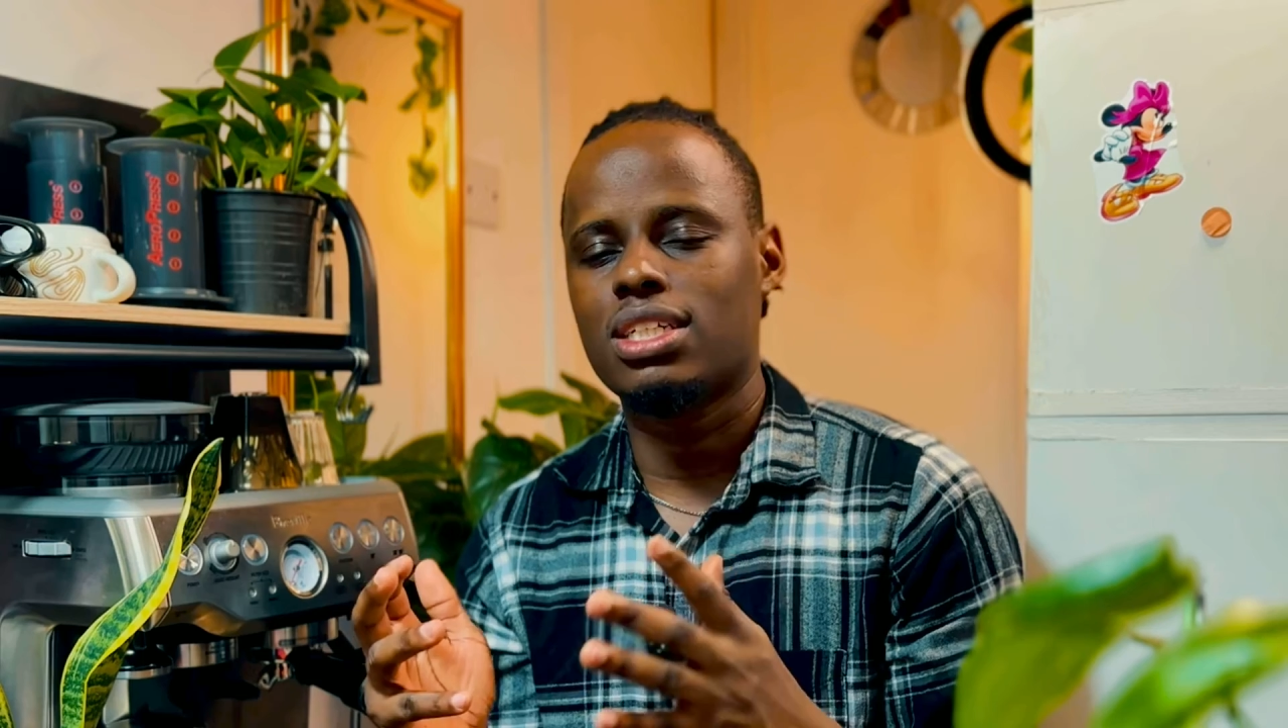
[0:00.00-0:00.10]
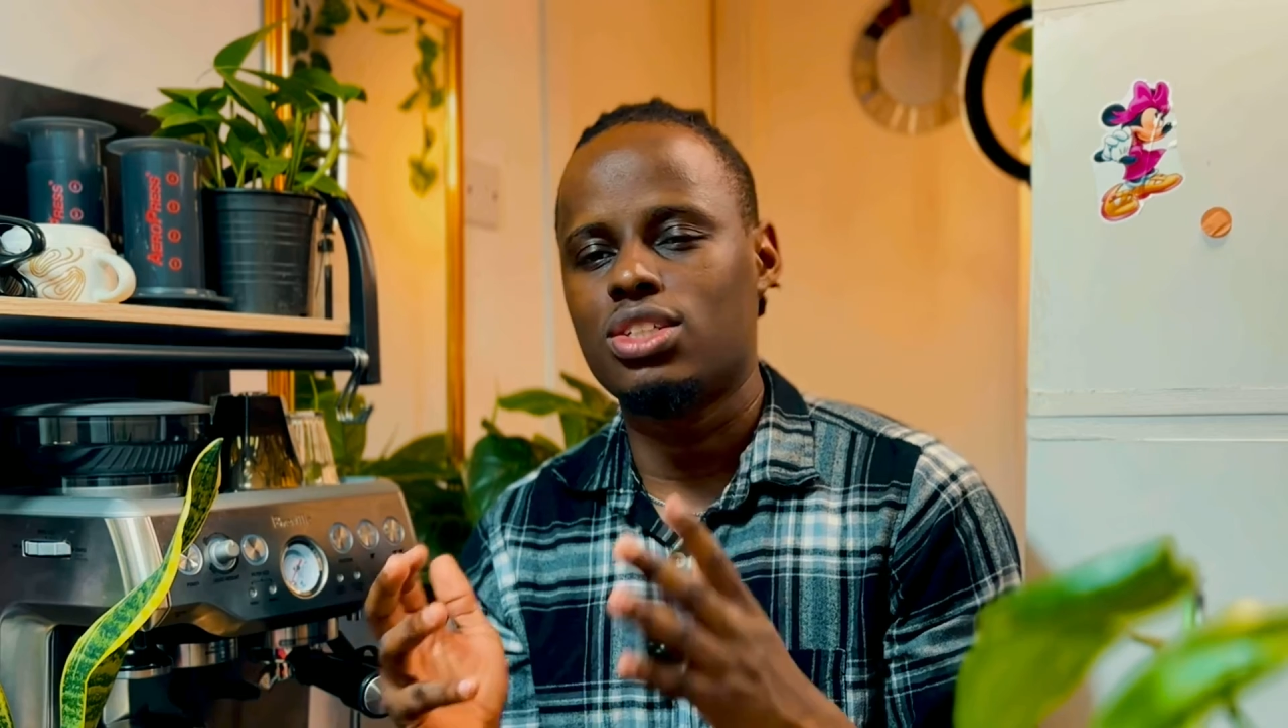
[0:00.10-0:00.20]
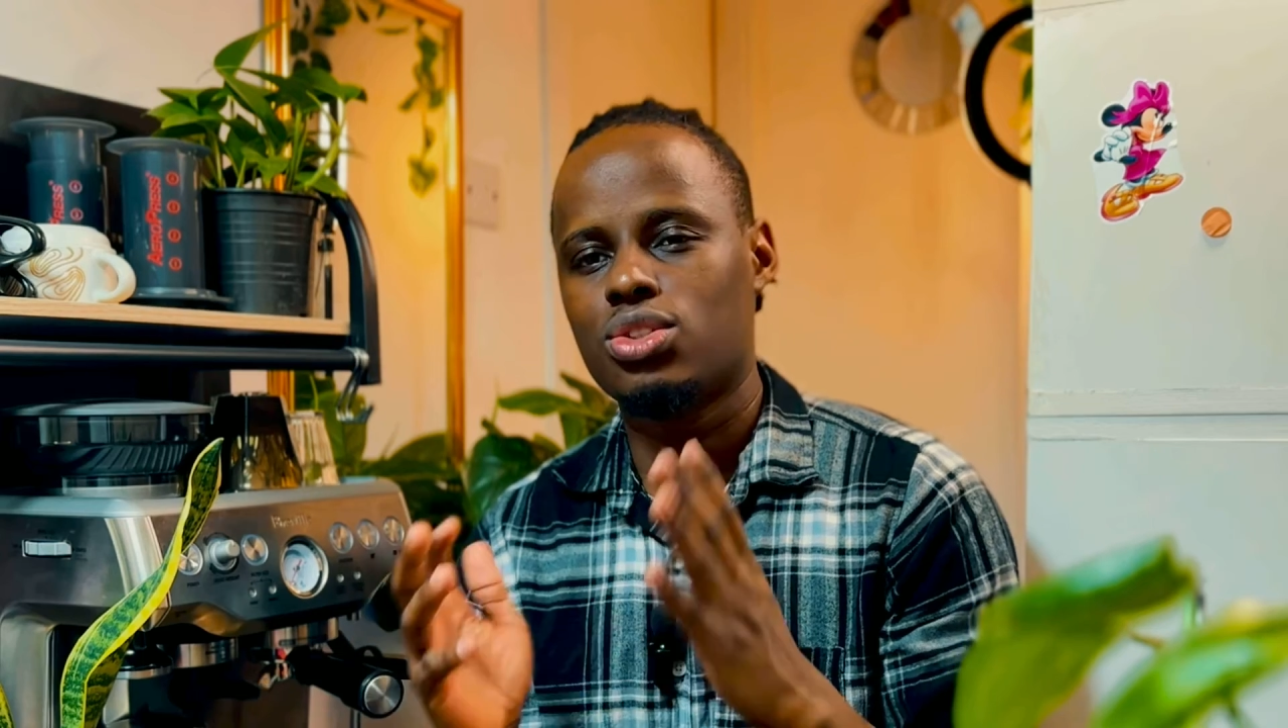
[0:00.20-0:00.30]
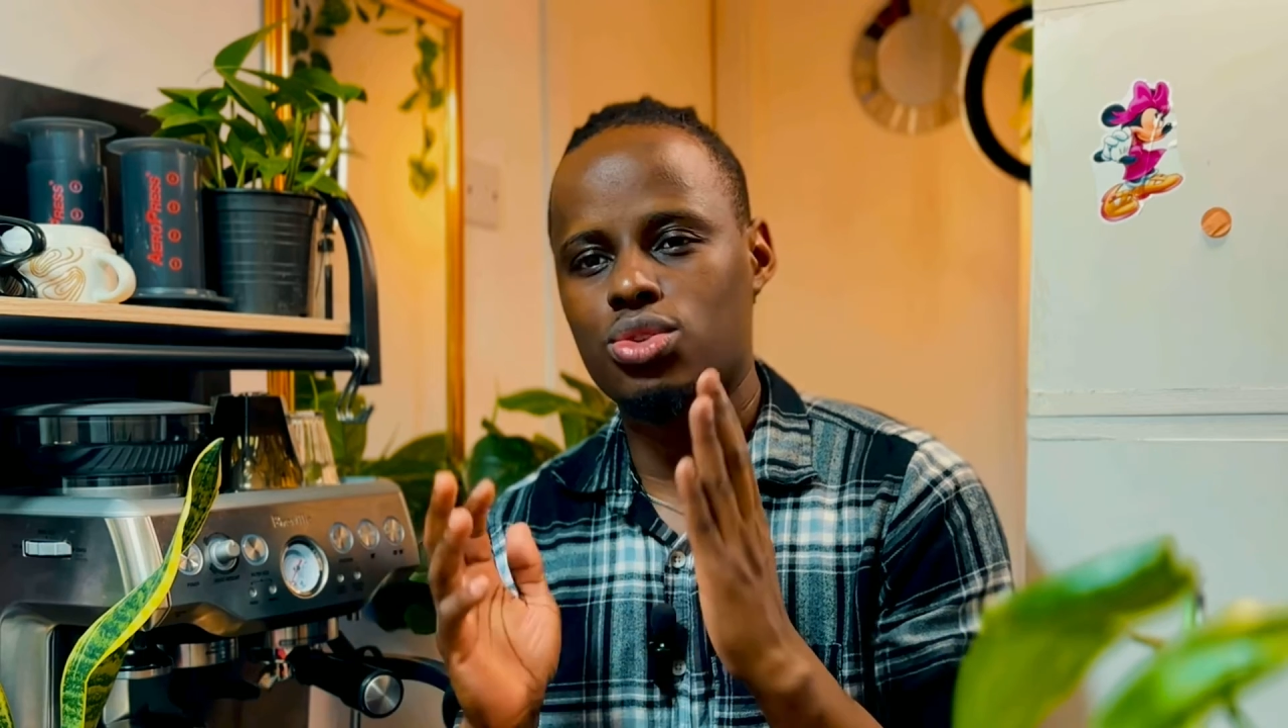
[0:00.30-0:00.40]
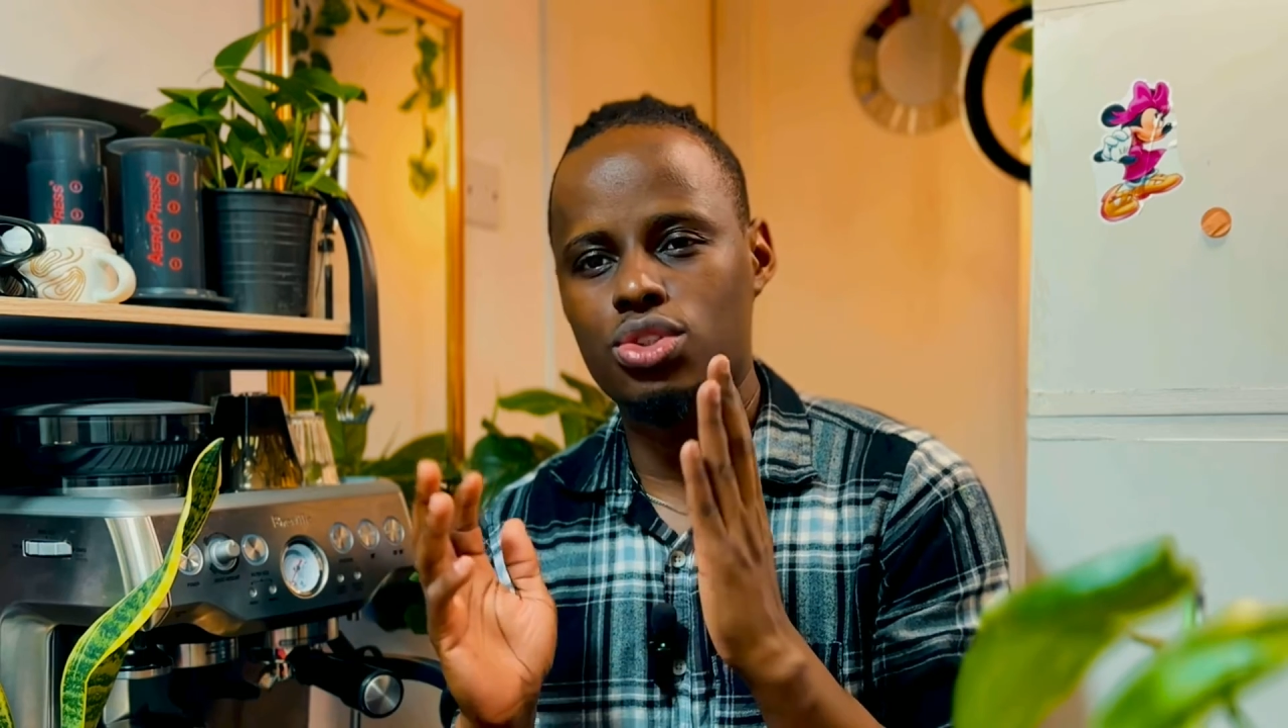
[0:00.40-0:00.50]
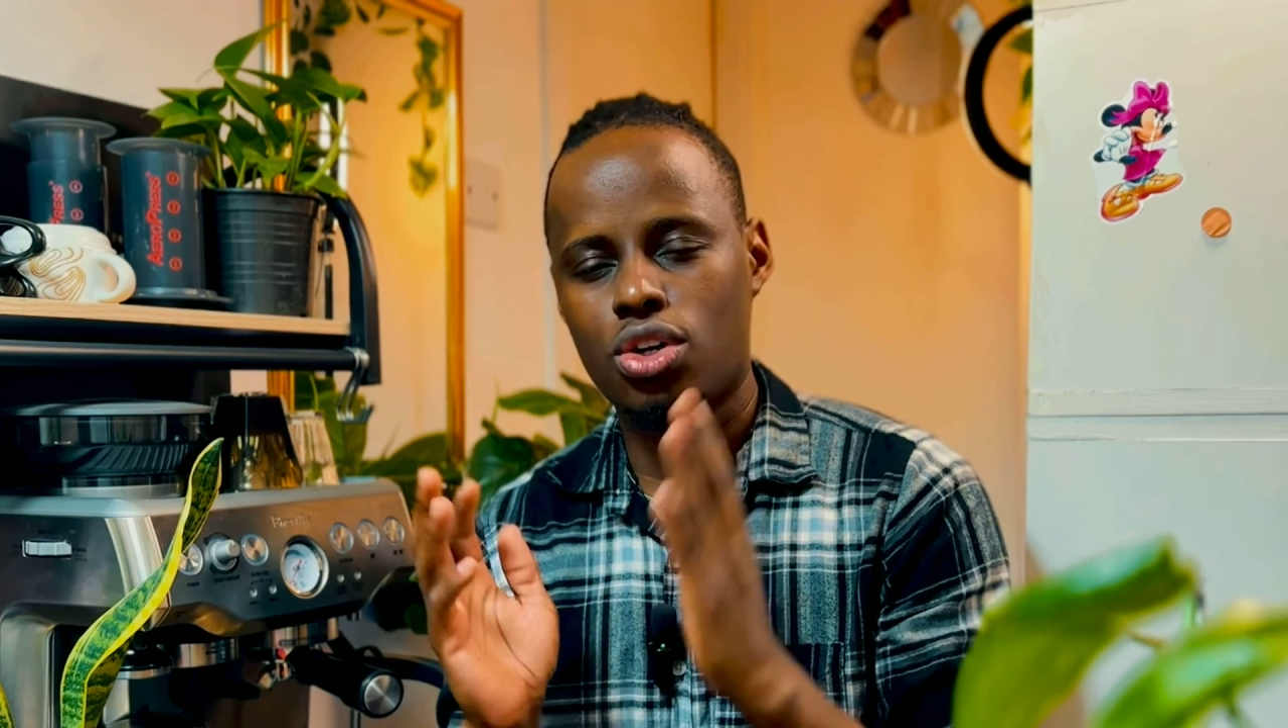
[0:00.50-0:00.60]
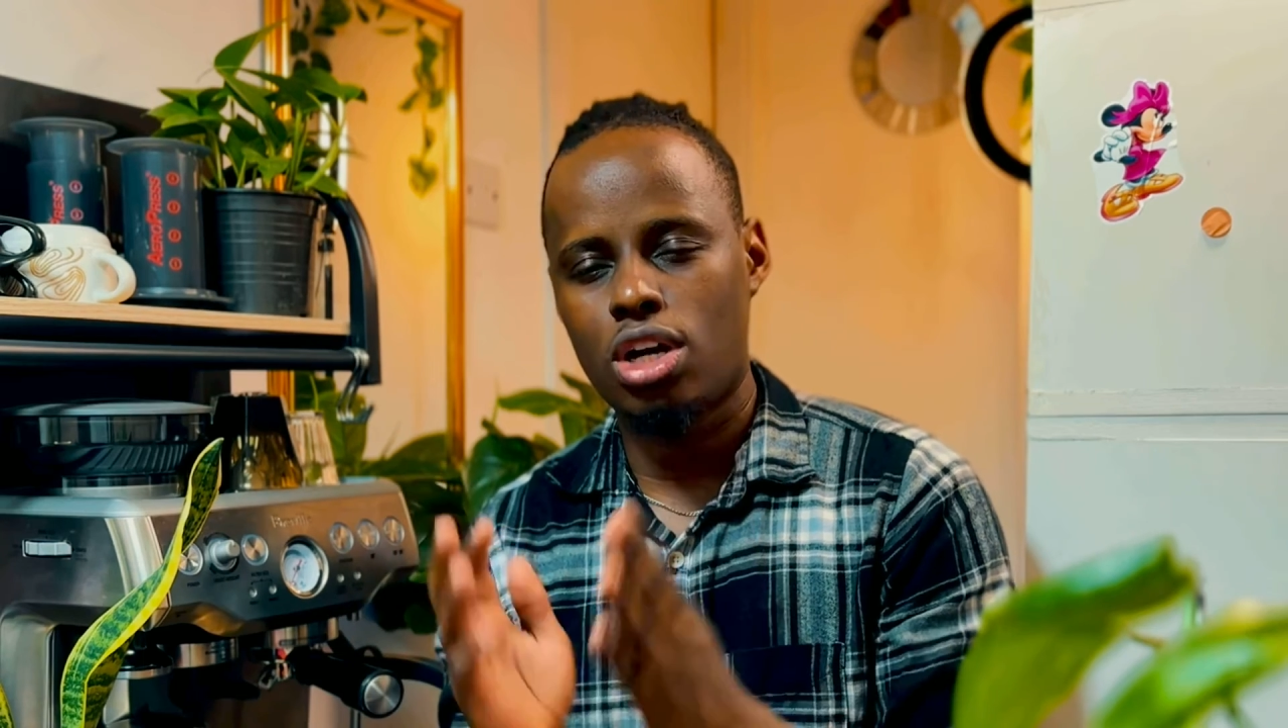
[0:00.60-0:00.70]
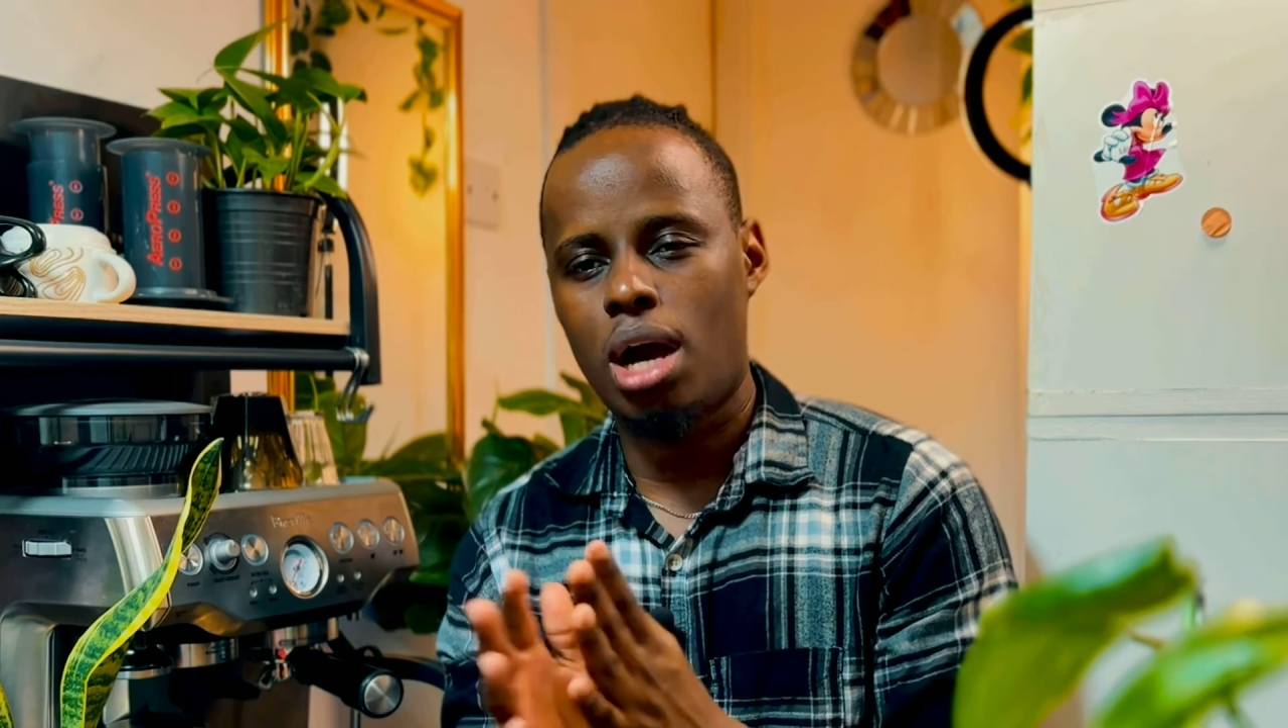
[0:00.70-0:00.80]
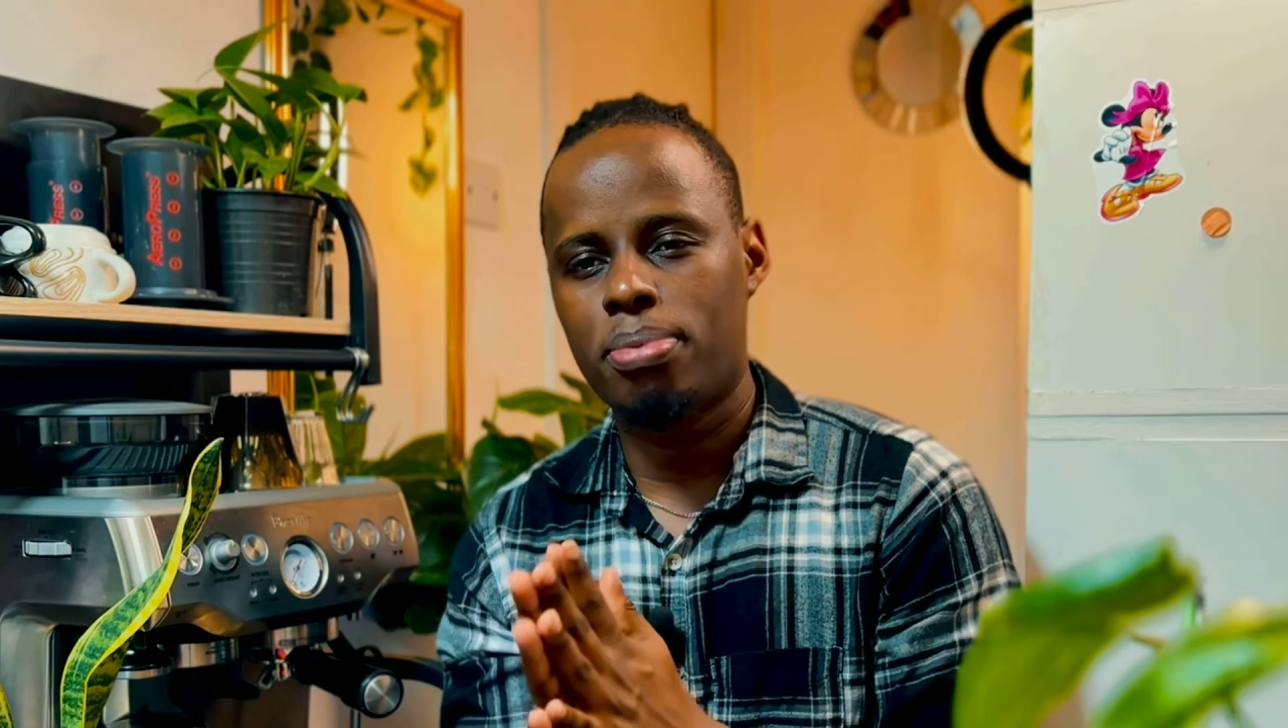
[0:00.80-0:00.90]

into your cup